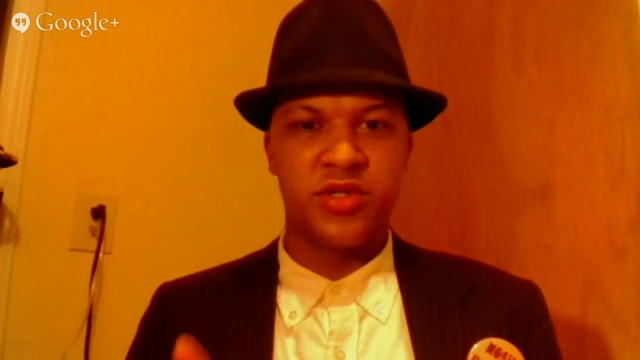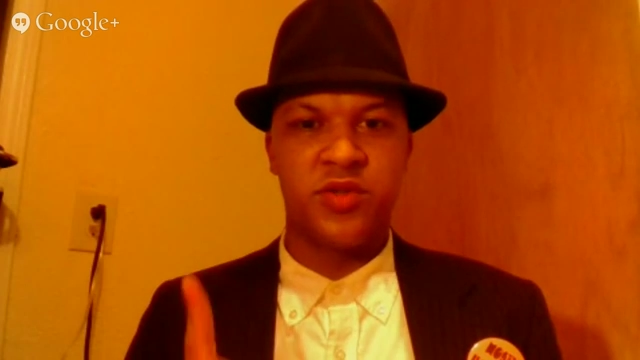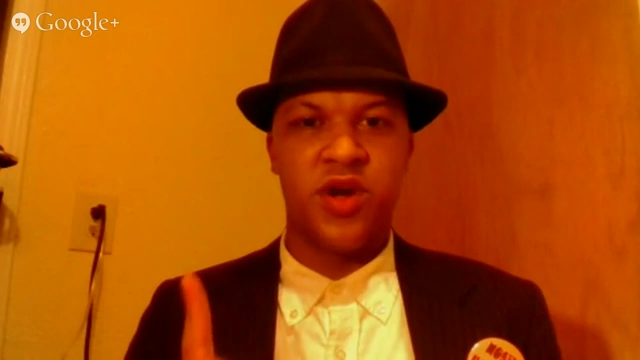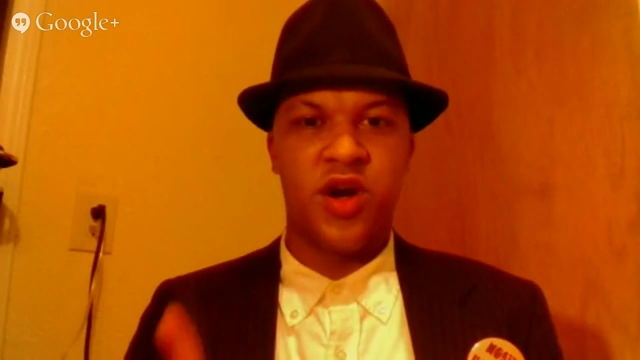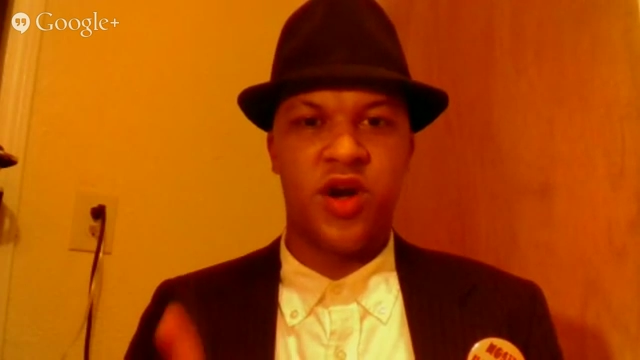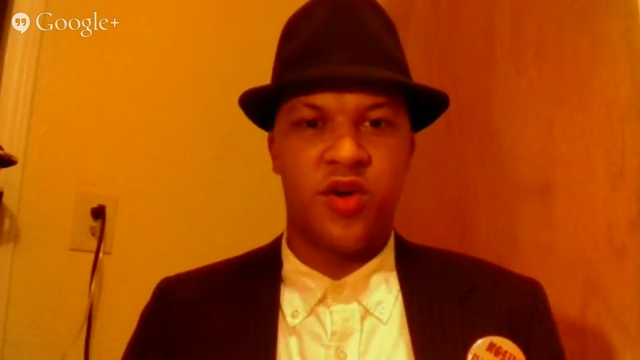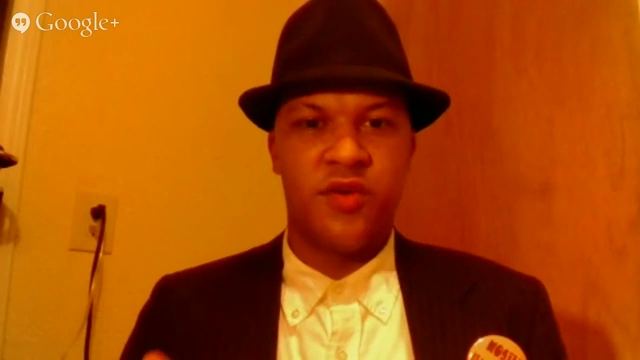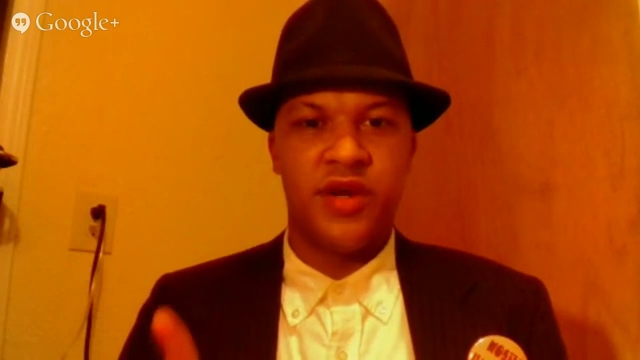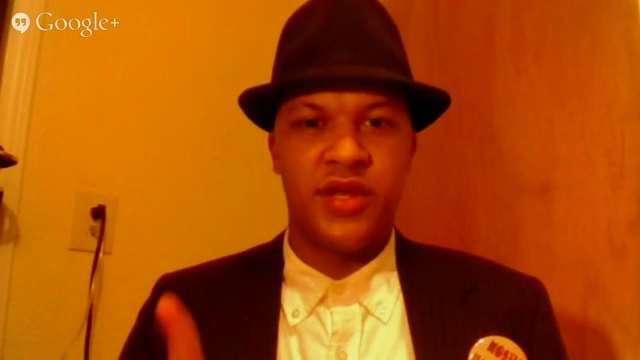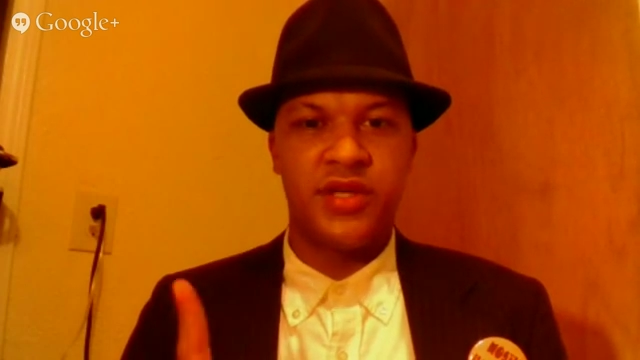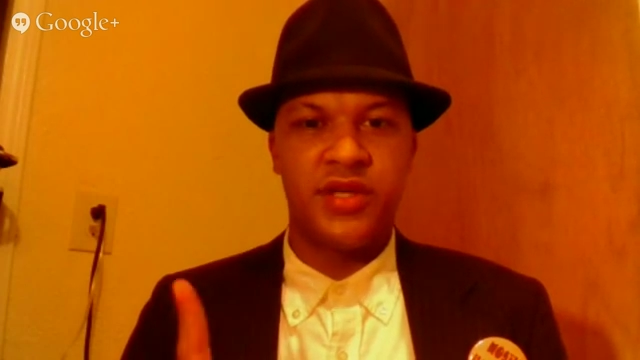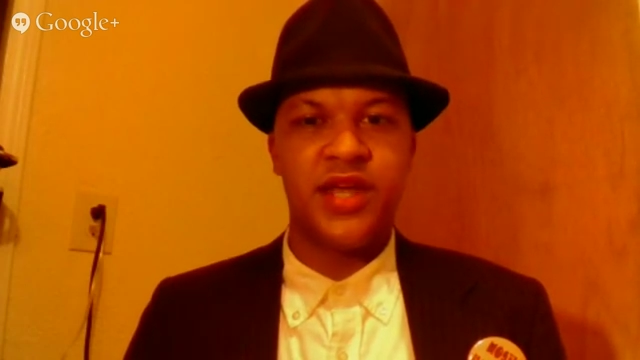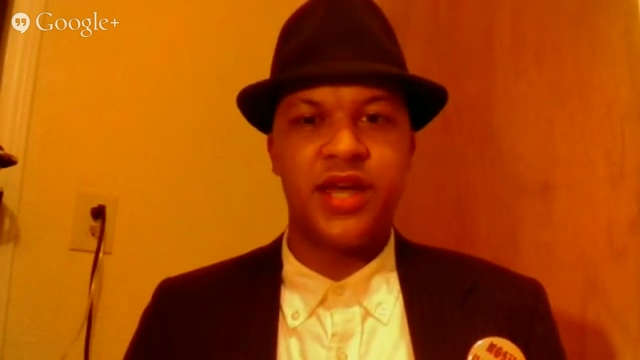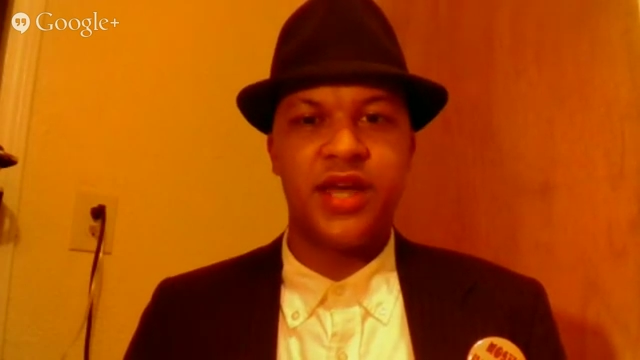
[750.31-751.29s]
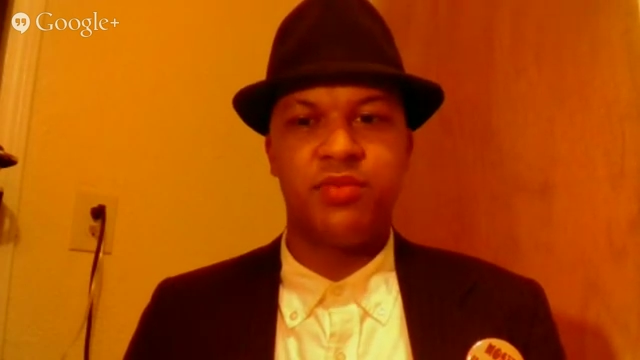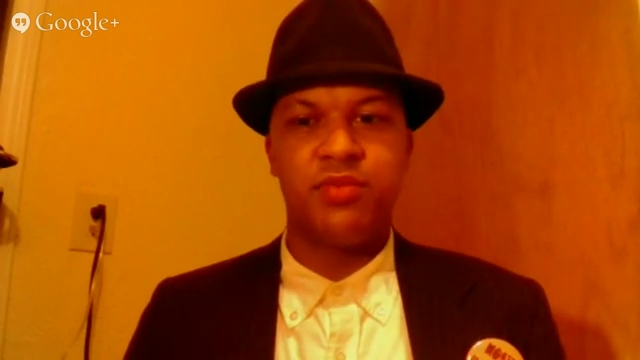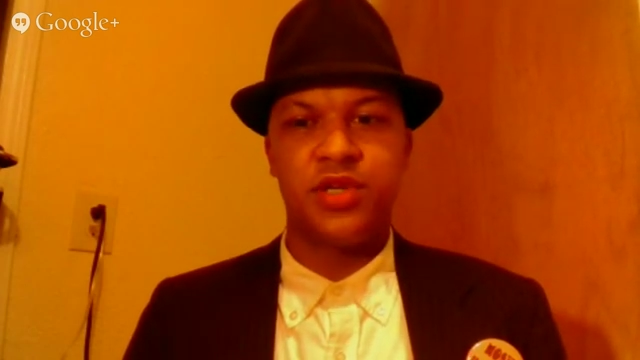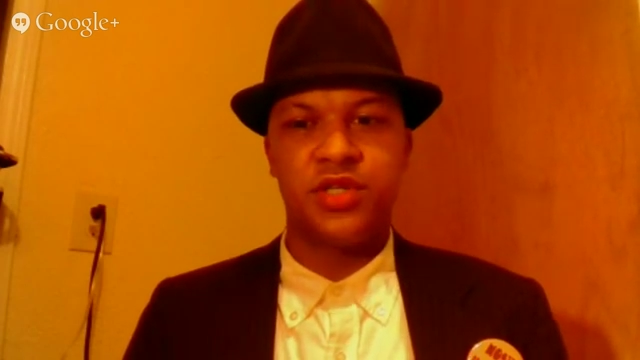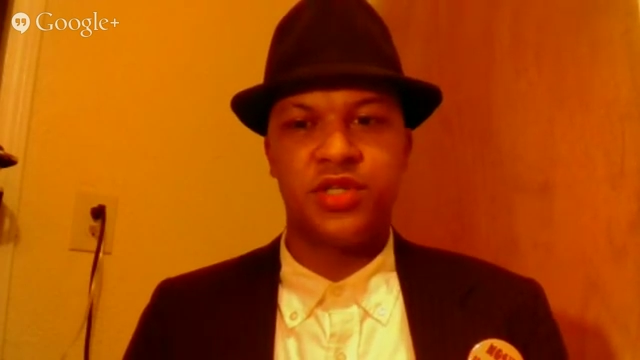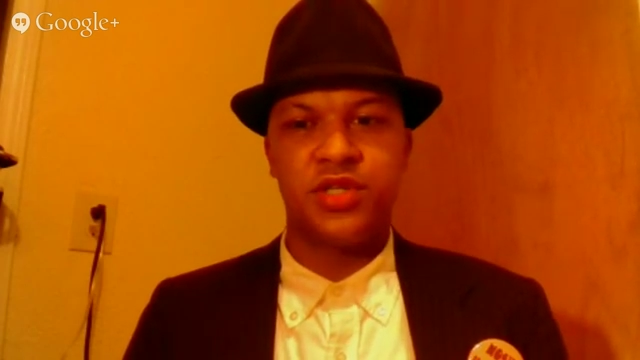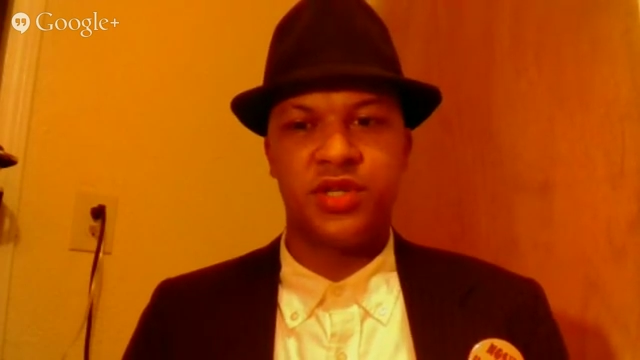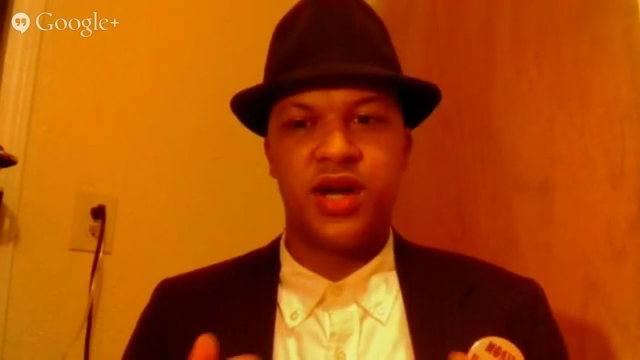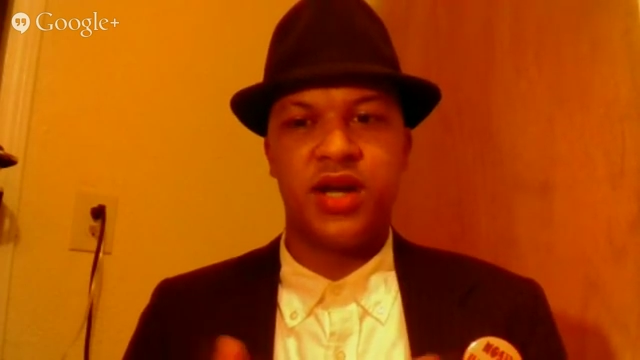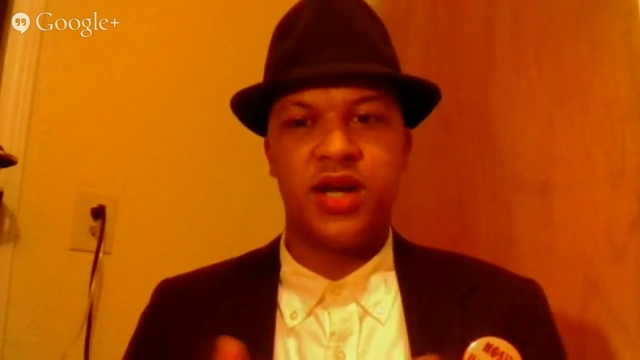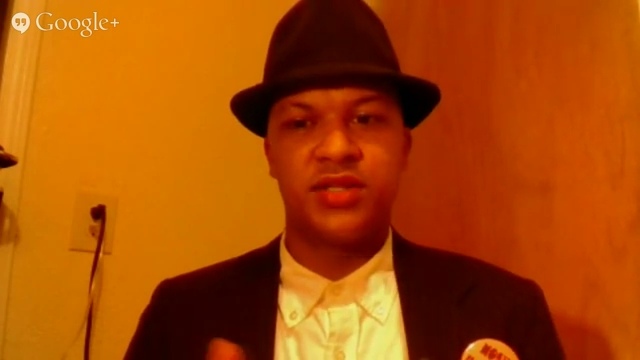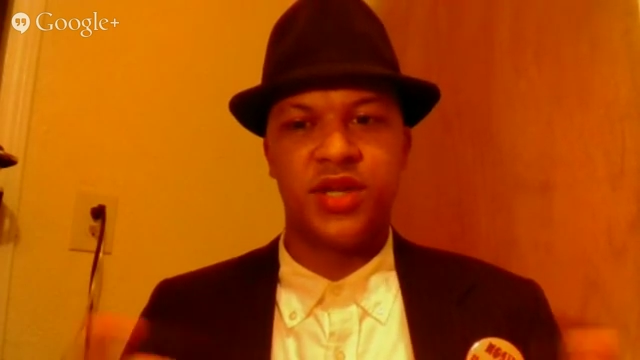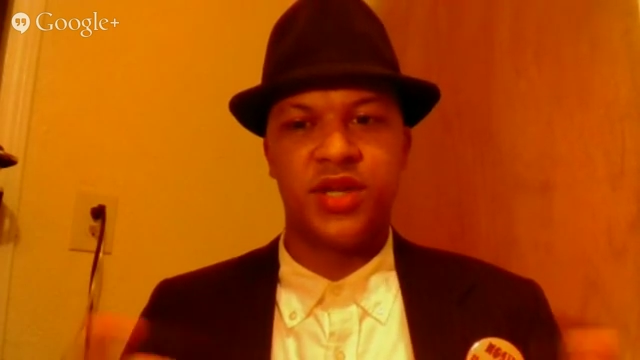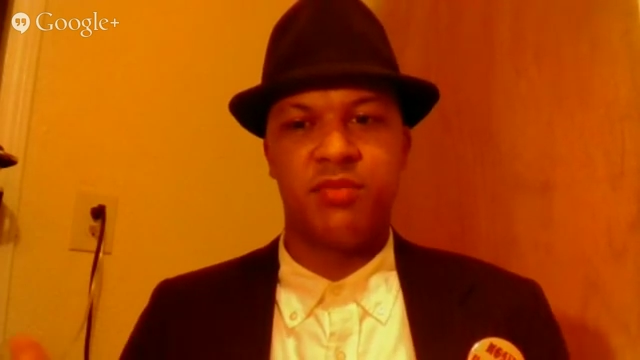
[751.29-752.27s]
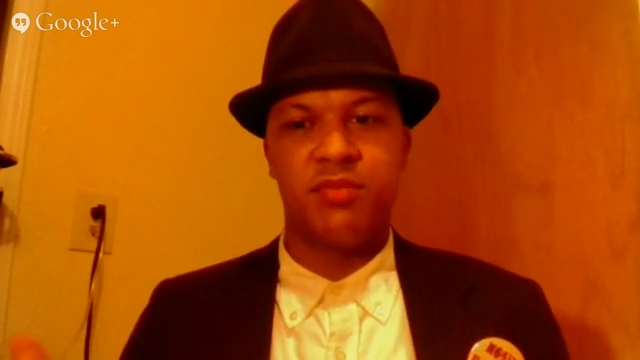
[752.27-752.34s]
already established
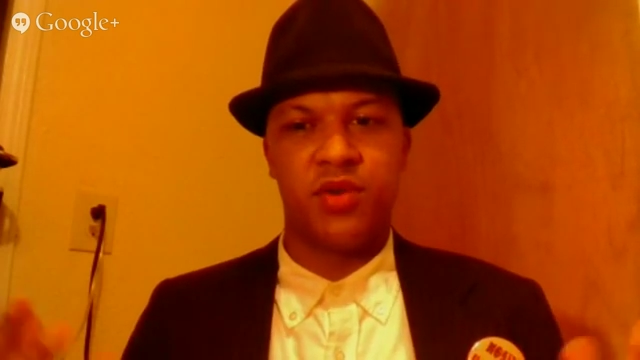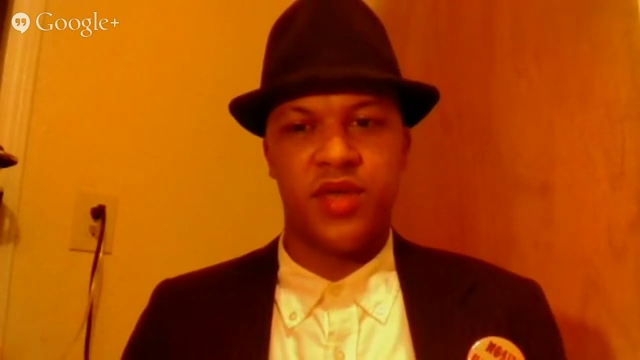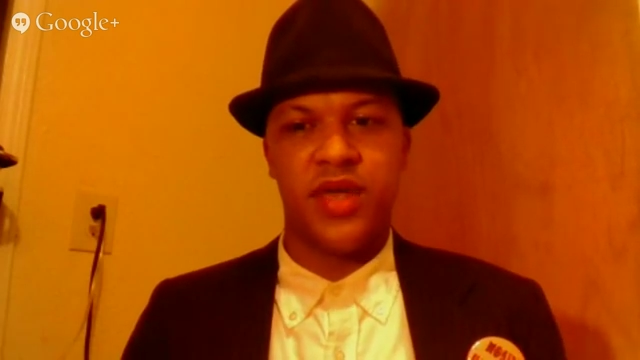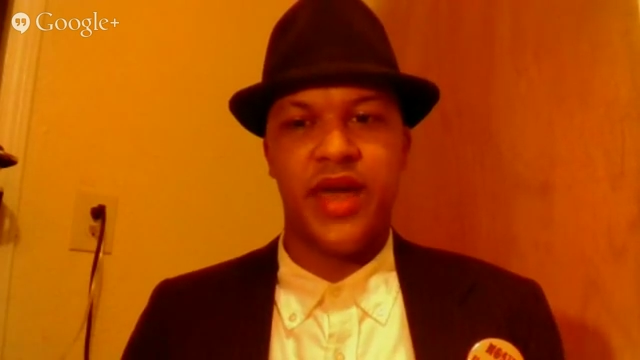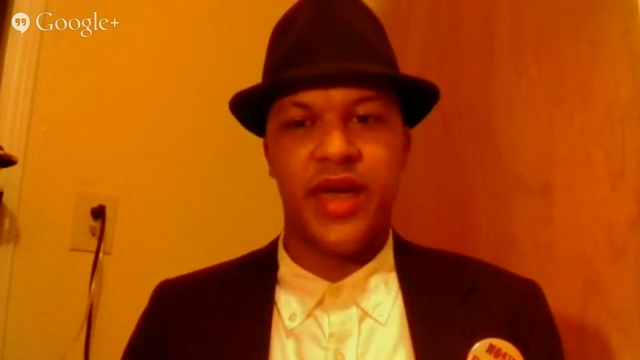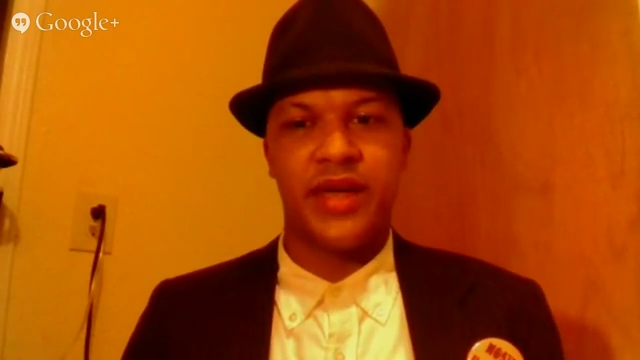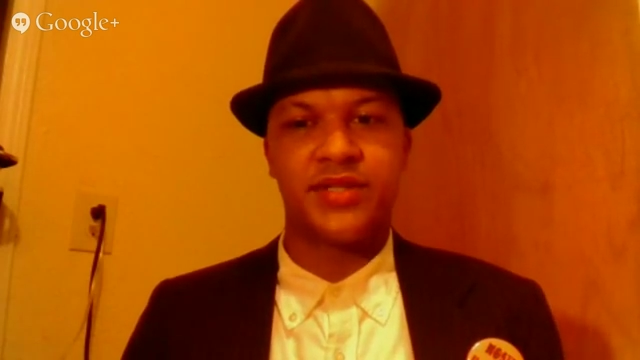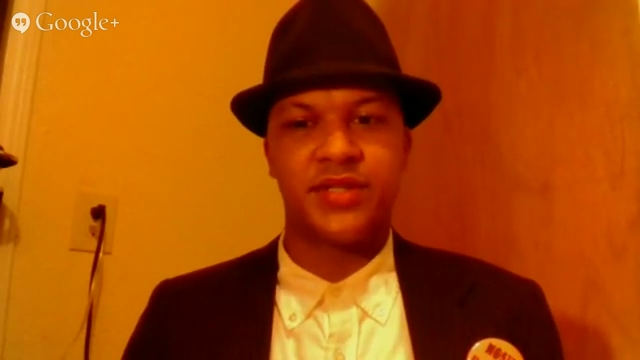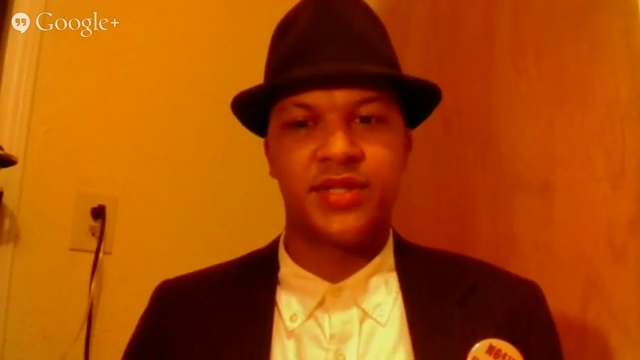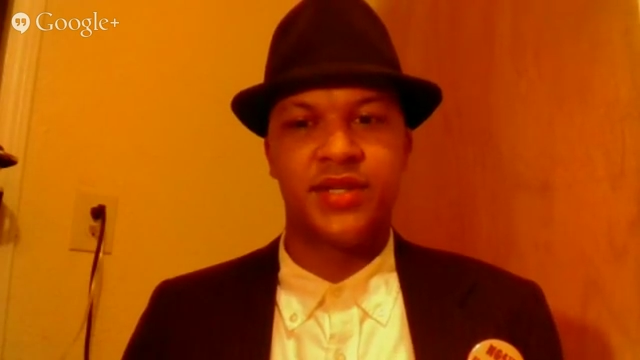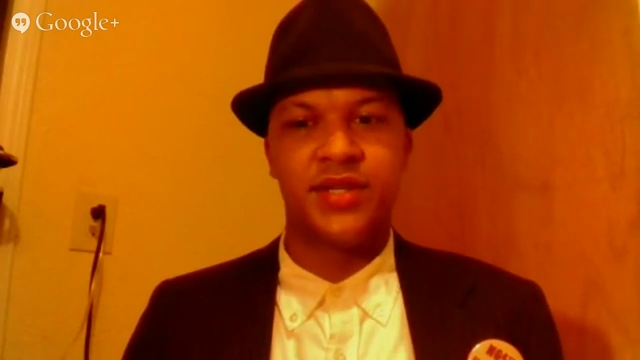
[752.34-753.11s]
ensemble cast.